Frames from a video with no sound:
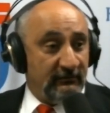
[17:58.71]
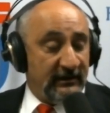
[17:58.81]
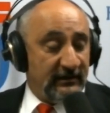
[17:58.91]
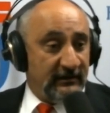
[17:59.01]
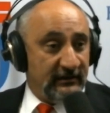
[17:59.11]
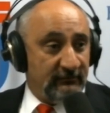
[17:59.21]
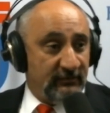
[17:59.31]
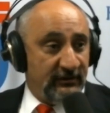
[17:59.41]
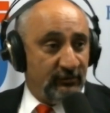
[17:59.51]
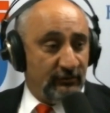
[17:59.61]
We got to get
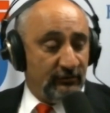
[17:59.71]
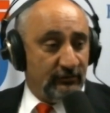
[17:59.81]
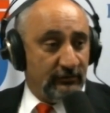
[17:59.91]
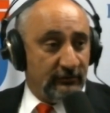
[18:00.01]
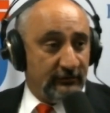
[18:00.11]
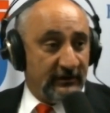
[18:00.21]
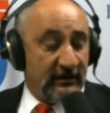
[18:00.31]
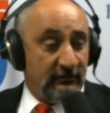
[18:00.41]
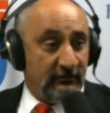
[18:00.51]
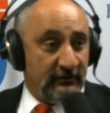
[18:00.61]
people who are
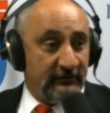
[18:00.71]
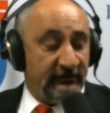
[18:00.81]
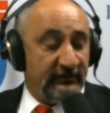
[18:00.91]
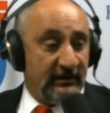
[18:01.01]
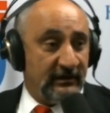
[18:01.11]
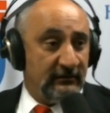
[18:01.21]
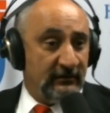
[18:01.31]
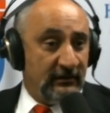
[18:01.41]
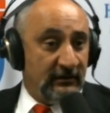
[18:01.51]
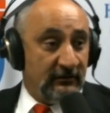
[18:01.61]
now understand
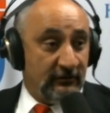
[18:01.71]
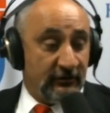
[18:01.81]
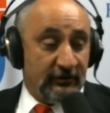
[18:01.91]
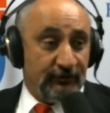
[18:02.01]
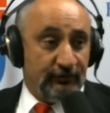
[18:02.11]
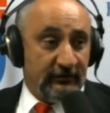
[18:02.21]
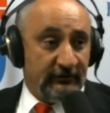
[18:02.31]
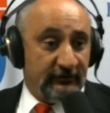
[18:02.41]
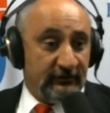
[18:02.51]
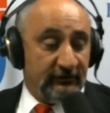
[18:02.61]
our country
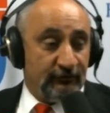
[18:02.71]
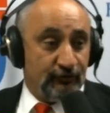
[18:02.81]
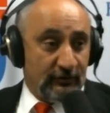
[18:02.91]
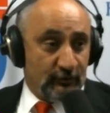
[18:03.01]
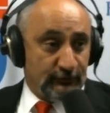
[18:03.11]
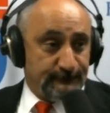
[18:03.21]
is in trouble.